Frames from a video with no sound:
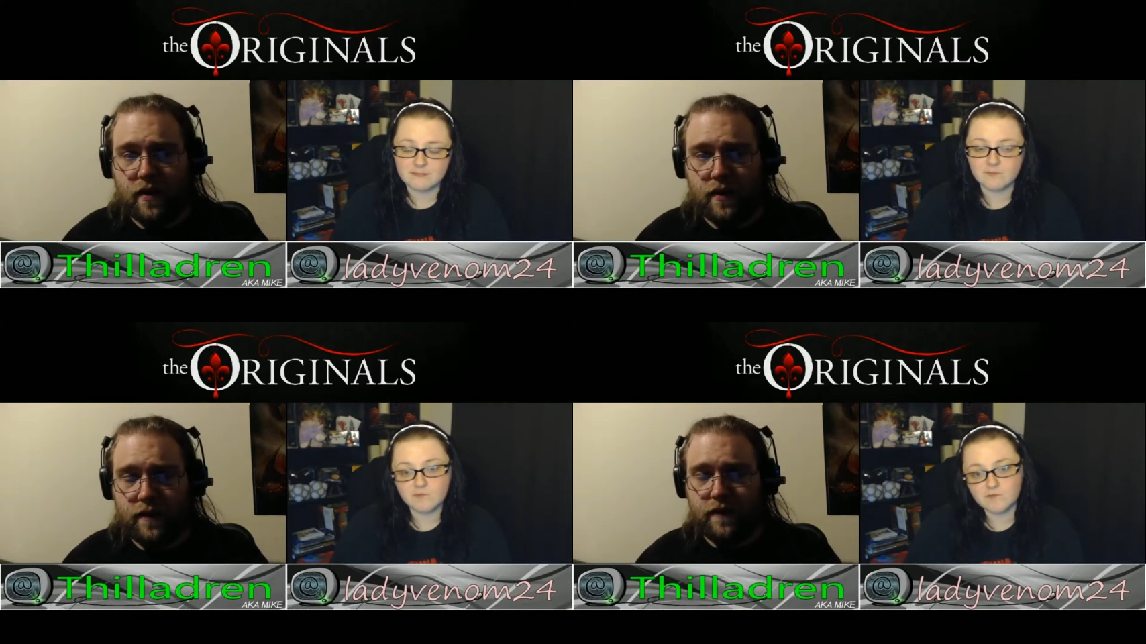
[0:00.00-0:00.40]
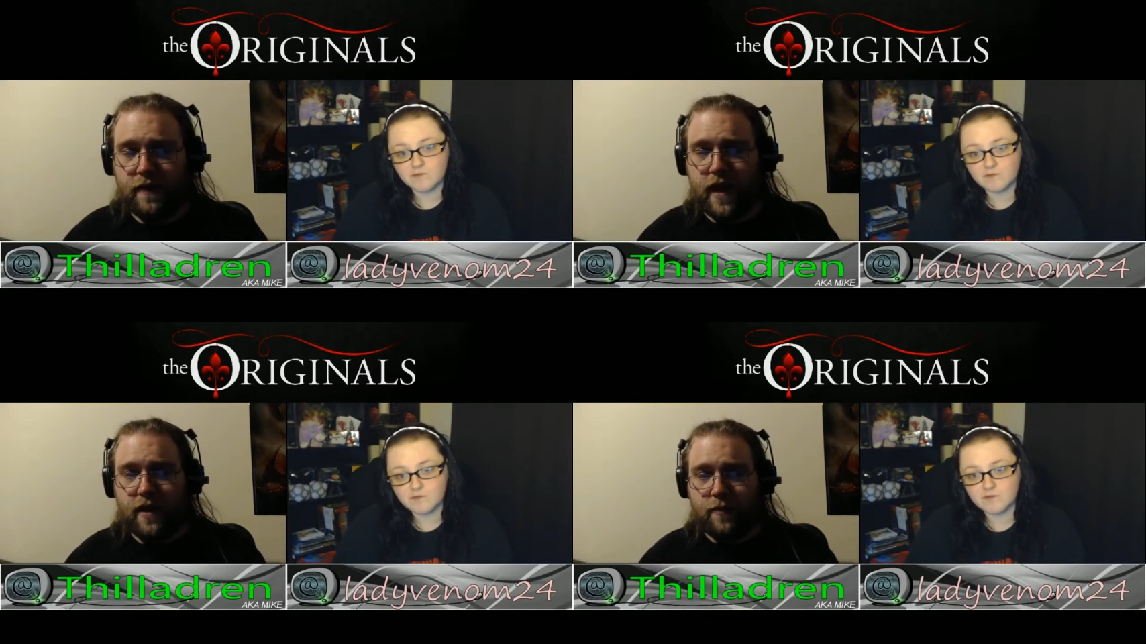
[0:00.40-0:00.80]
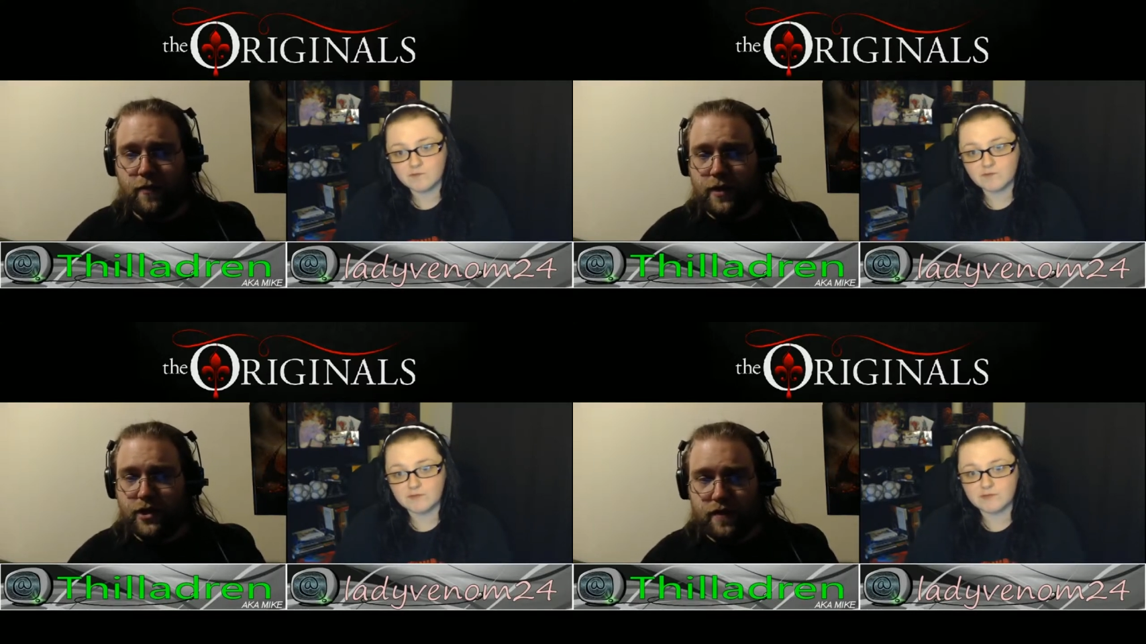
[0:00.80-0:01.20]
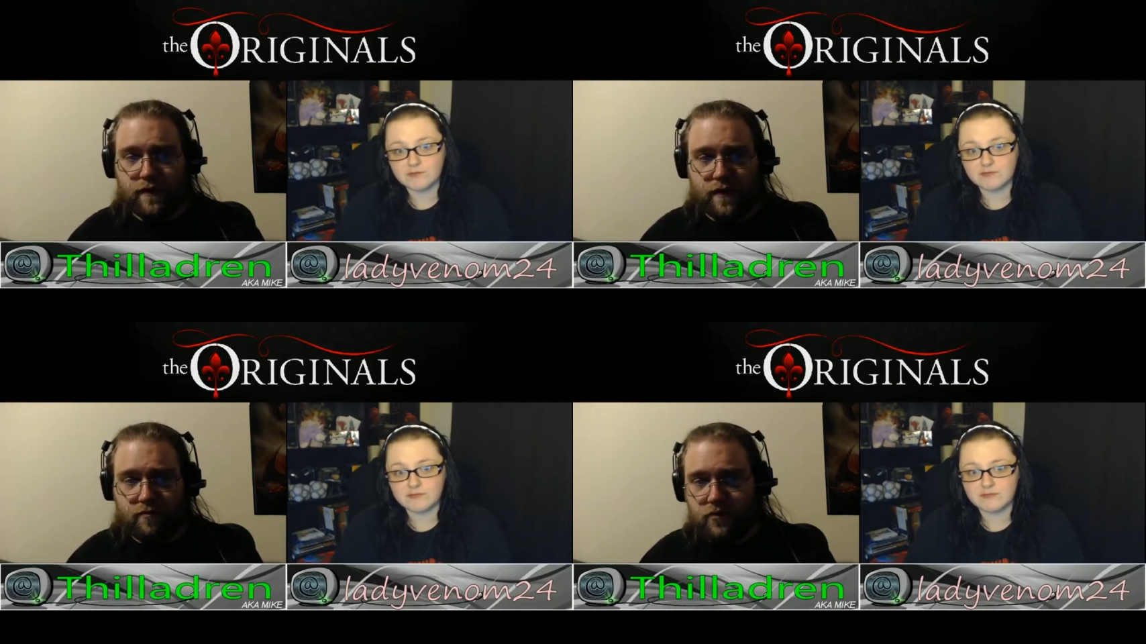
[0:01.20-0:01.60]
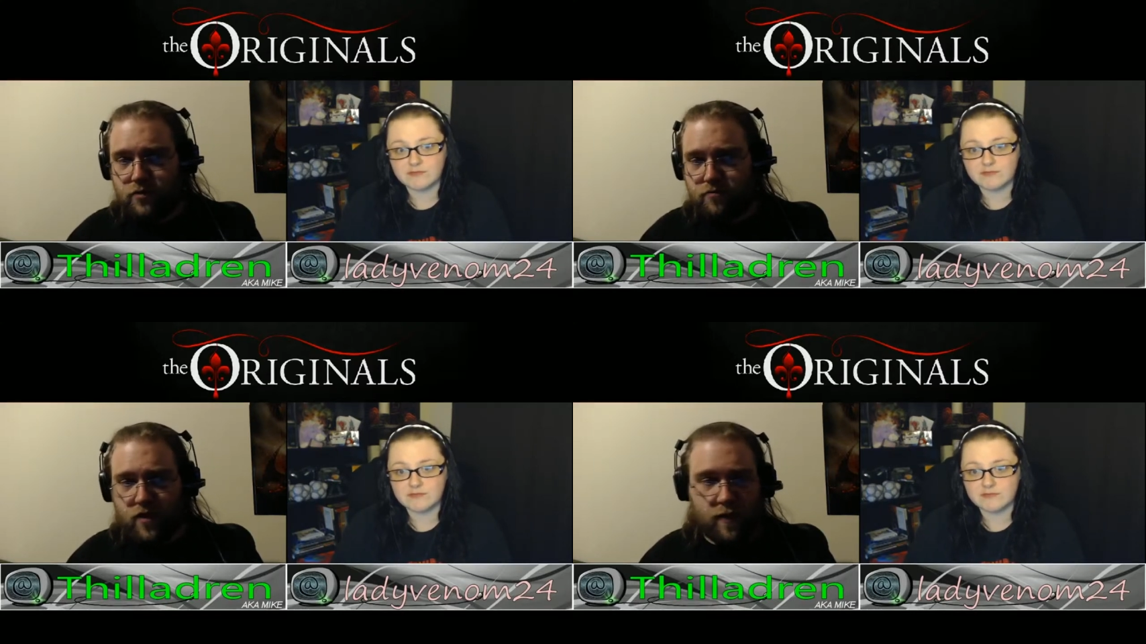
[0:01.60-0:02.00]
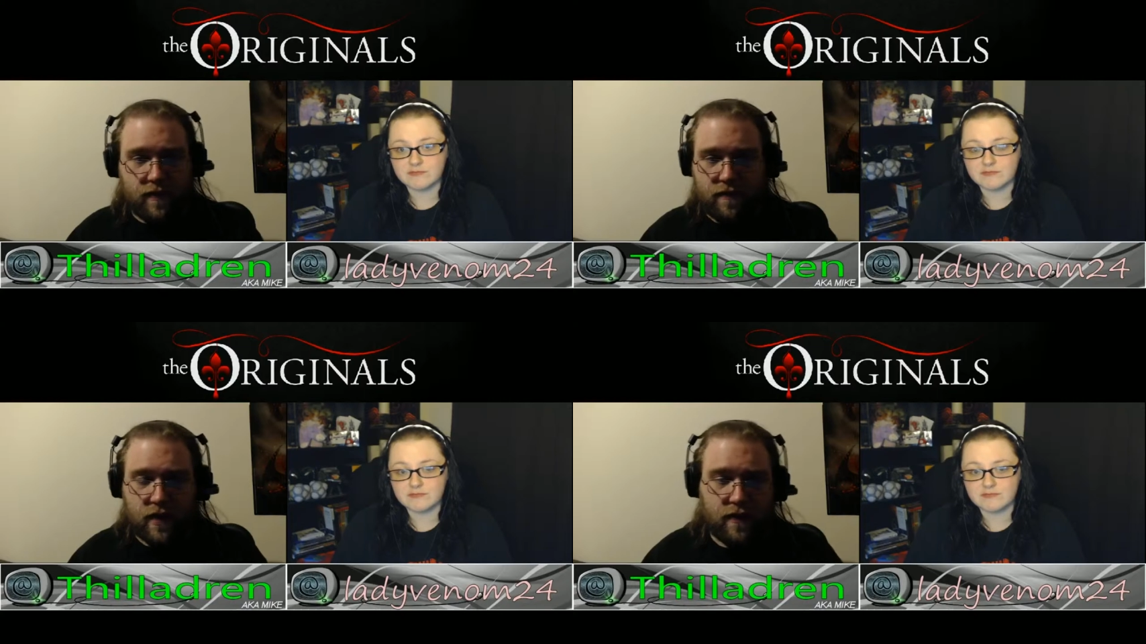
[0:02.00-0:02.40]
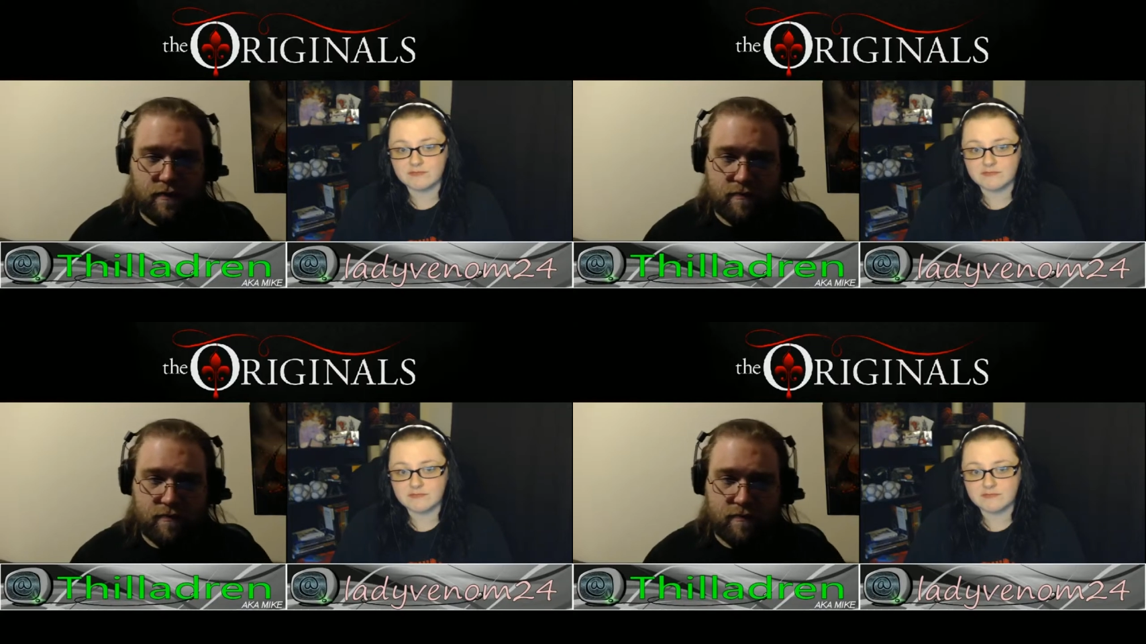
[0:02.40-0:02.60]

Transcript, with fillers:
Speaker 1: Flat up question from that we figure